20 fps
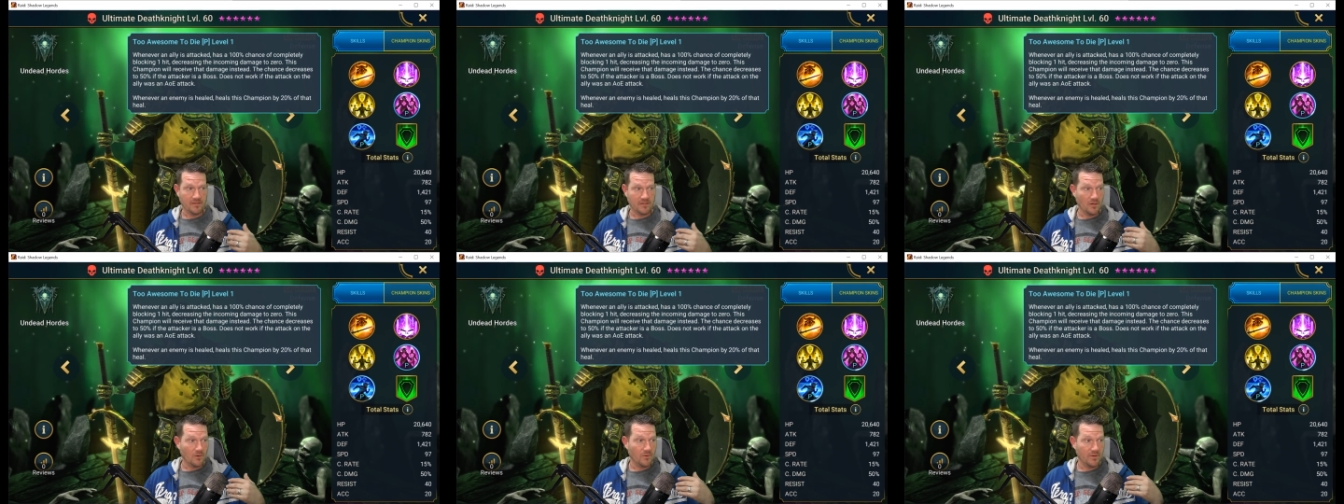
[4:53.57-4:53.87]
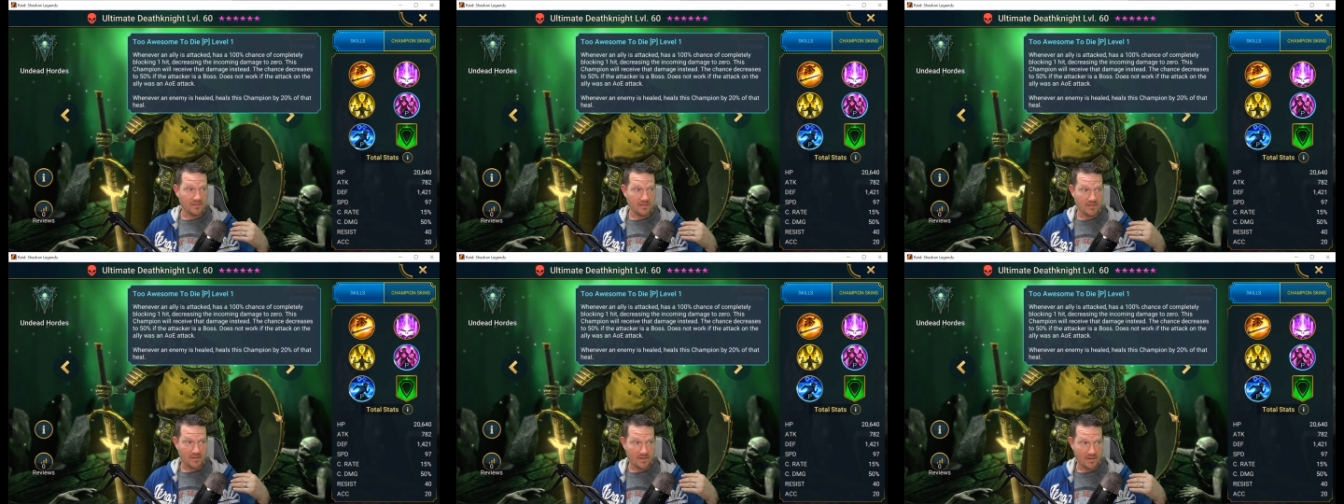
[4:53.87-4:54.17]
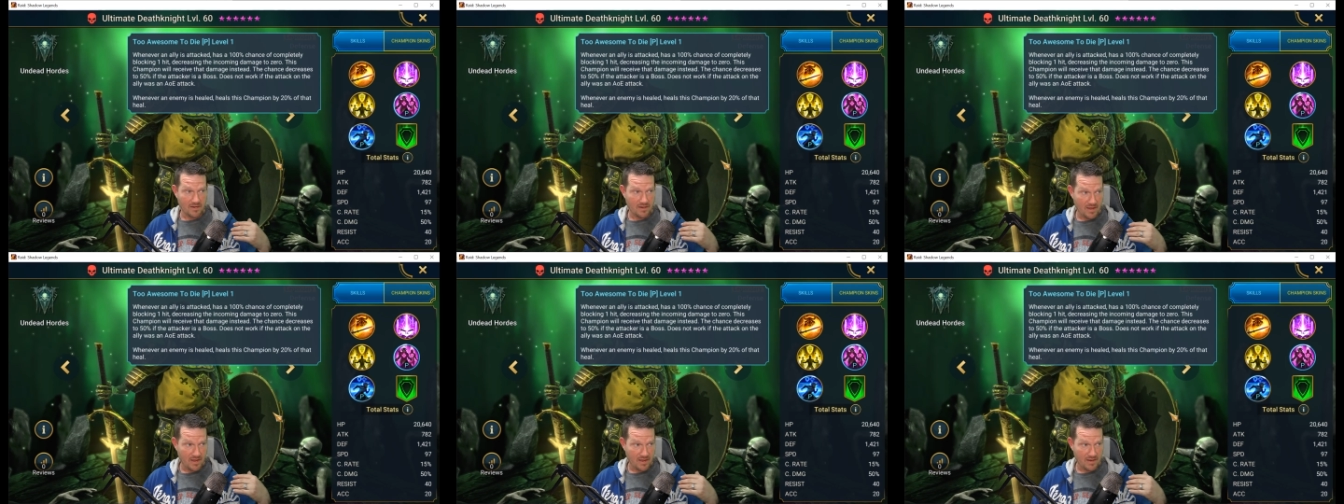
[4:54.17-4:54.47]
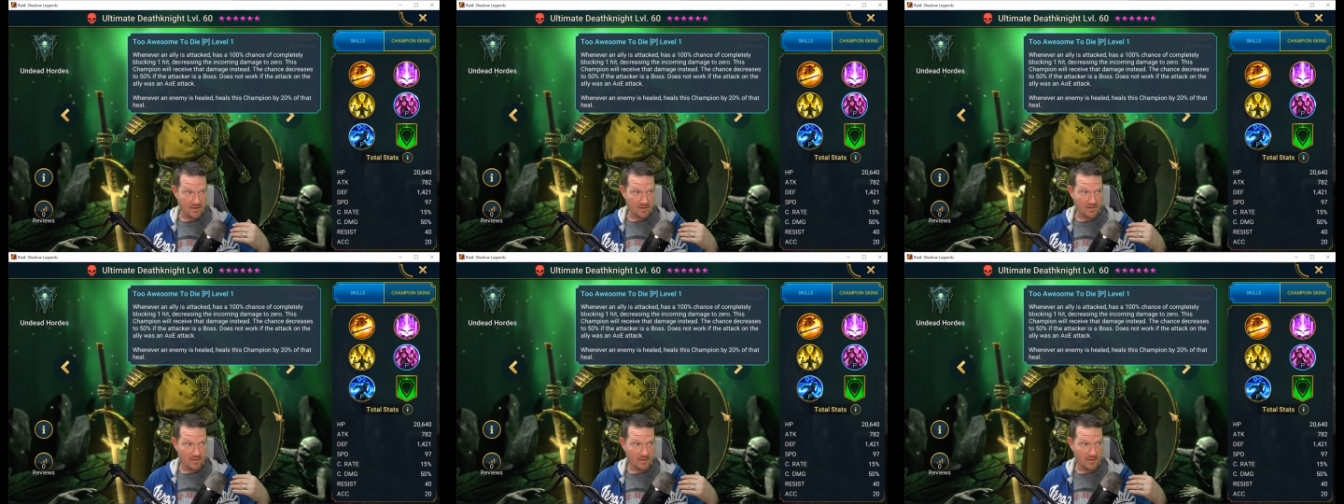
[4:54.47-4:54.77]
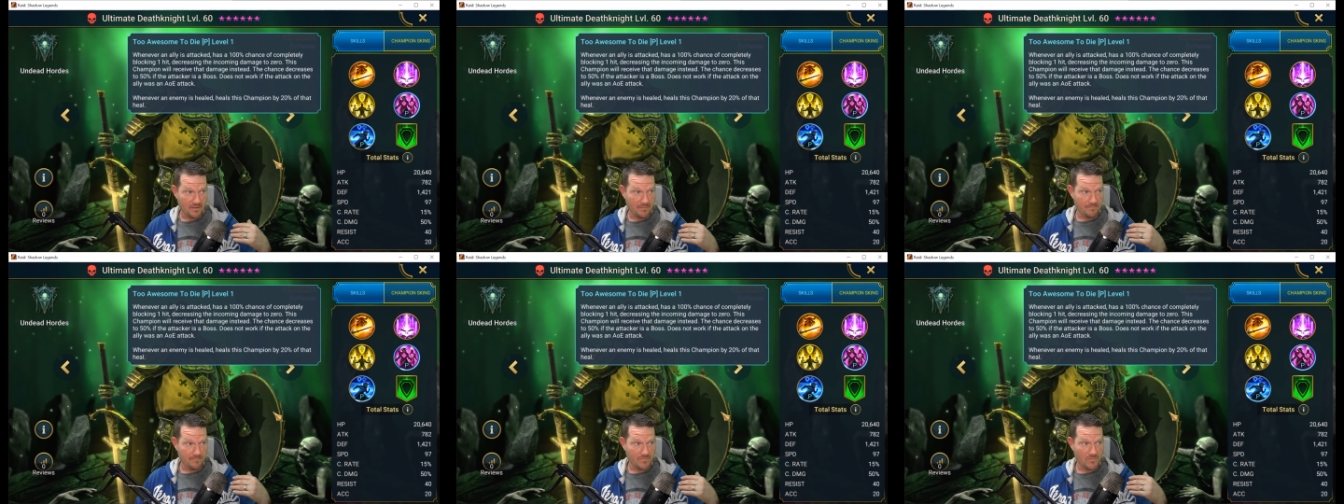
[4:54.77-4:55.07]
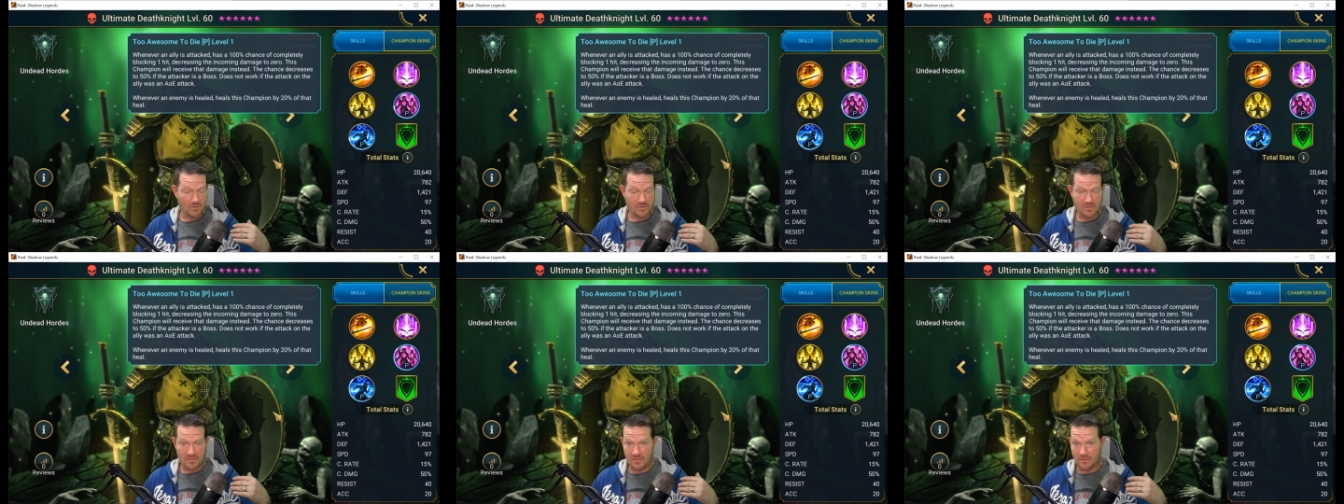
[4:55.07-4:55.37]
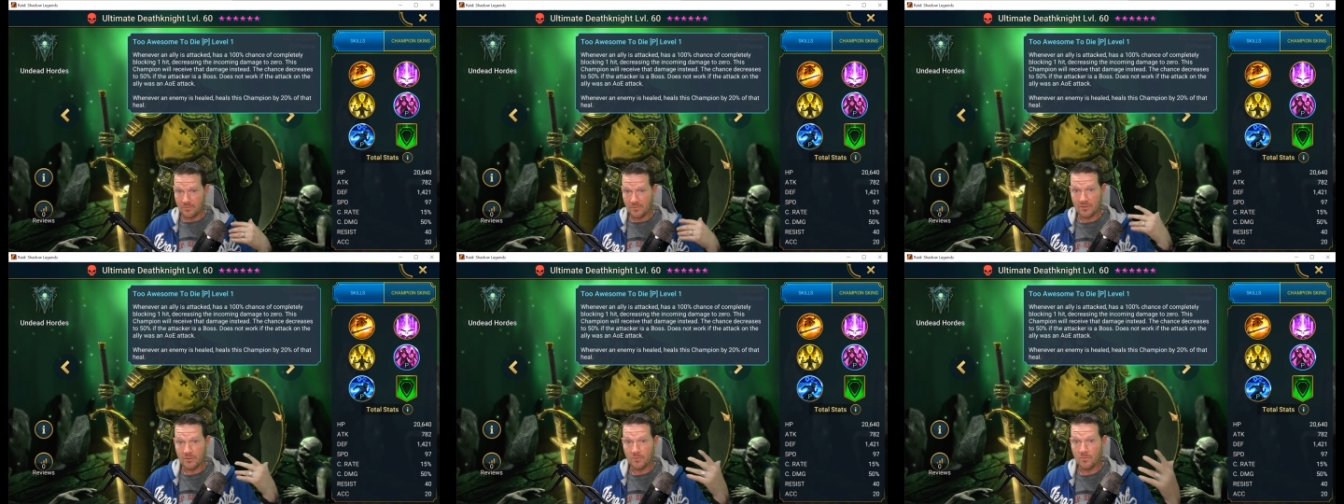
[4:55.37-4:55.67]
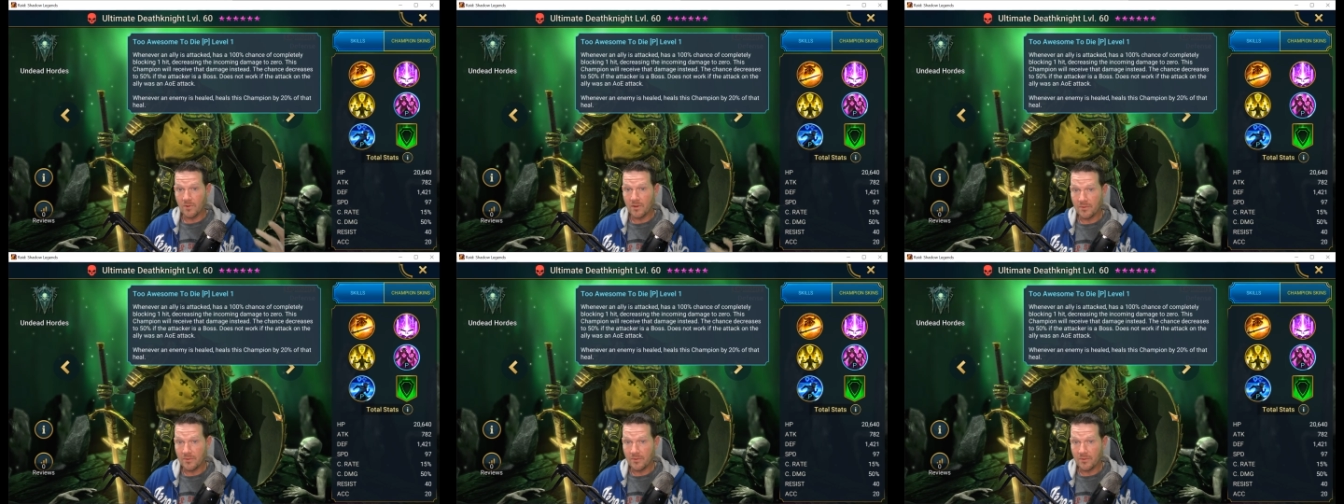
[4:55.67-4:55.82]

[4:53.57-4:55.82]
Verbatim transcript: You go in there and uh, you're dealing with a